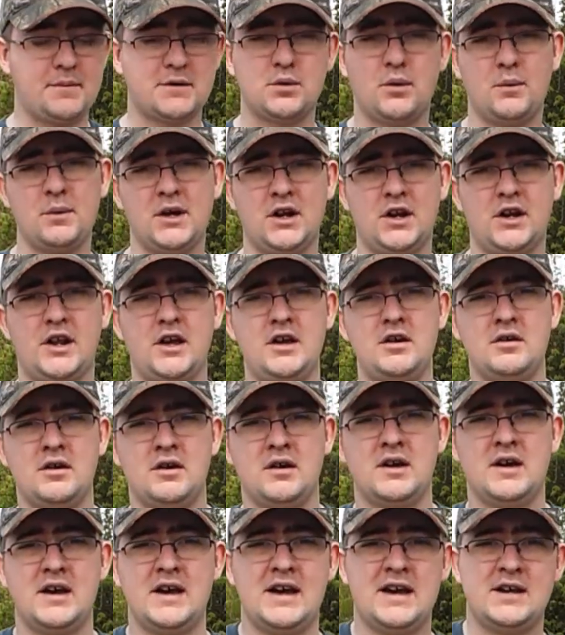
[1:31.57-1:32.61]
So what we're going to do
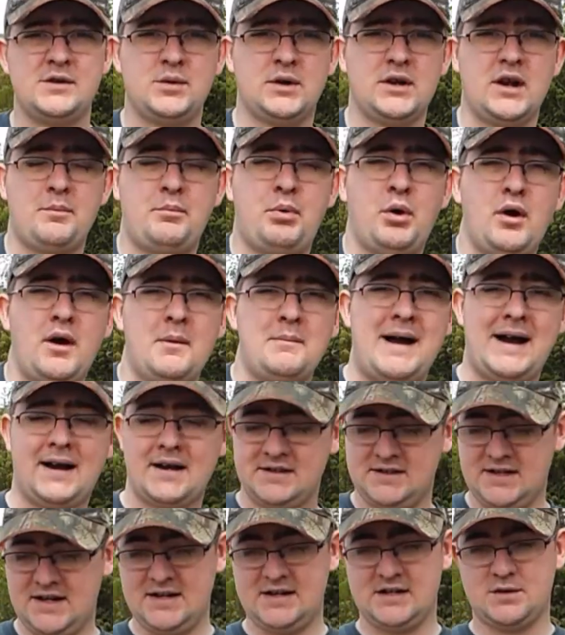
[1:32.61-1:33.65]
is we're going to put a
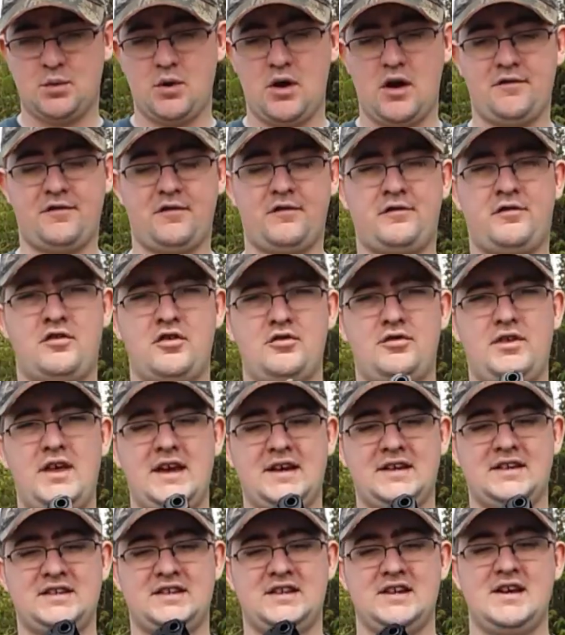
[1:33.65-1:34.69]
magazine's worth through
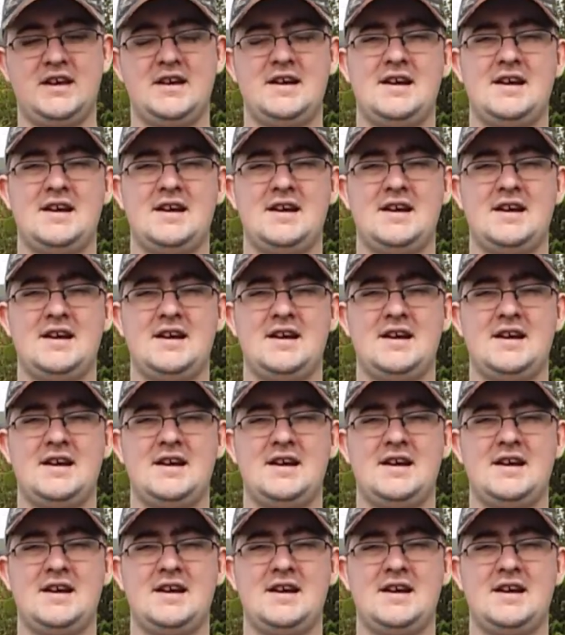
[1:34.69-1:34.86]
this.